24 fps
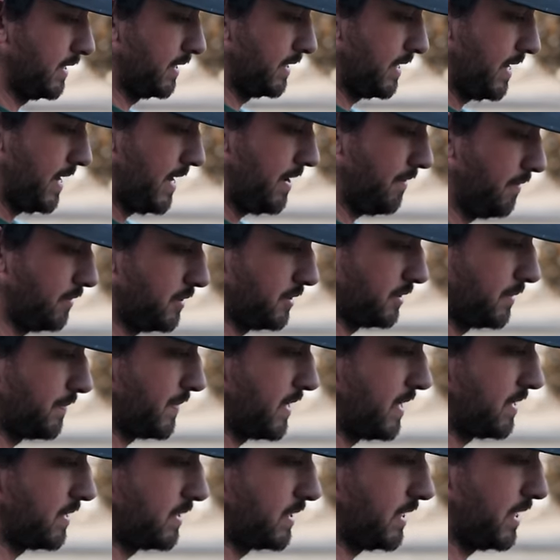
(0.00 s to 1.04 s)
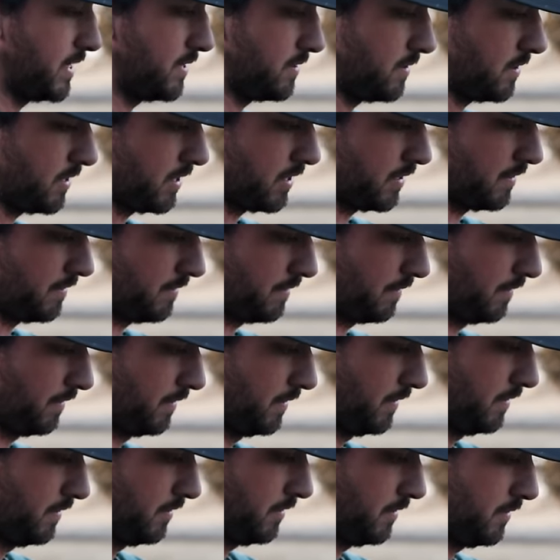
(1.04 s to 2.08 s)
of that, which is about the 10 ring,
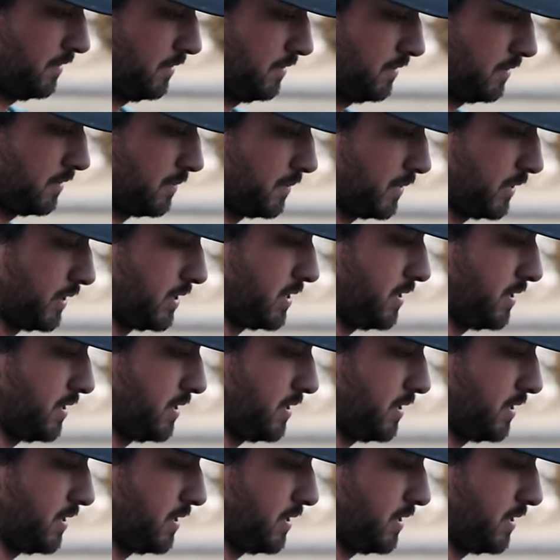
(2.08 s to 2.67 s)
I'll